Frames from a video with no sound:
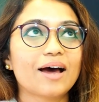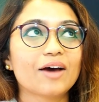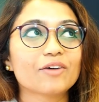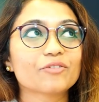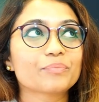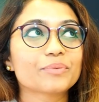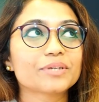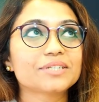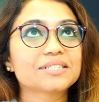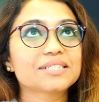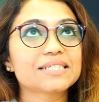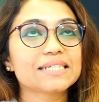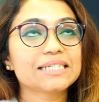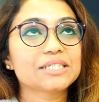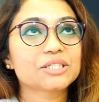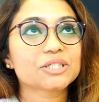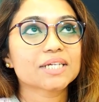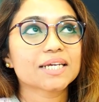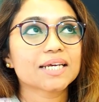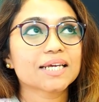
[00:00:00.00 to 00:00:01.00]
I've been
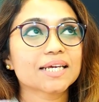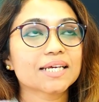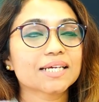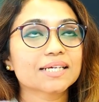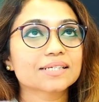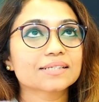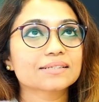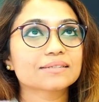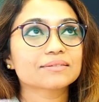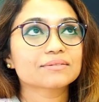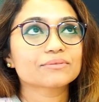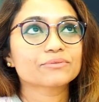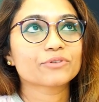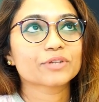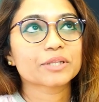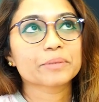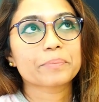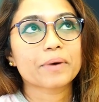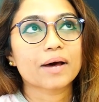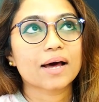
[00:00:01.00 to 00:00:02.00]
teaching
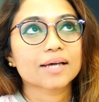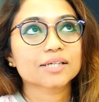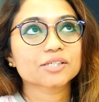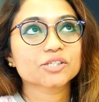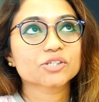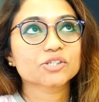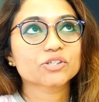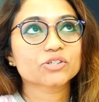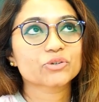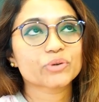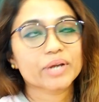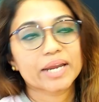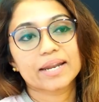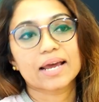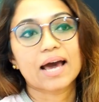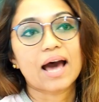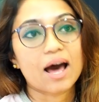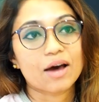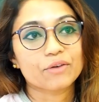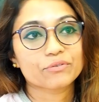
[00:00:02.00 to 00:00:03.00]
for the past
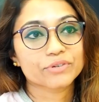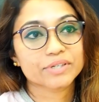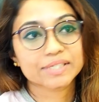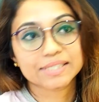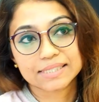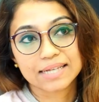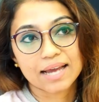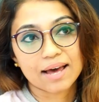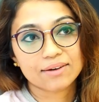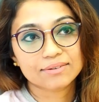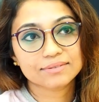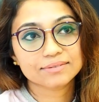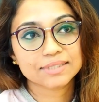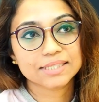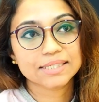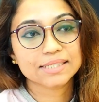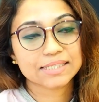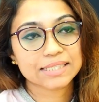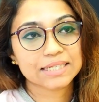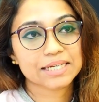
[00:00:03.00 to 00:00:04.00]
3.5 years now
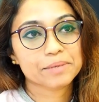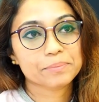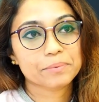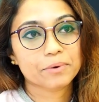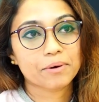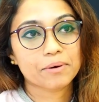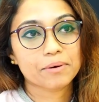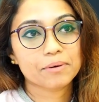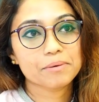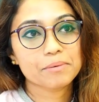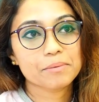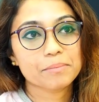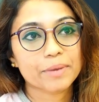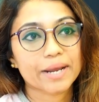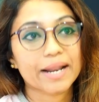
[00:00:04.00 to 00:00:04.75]
in Singapore,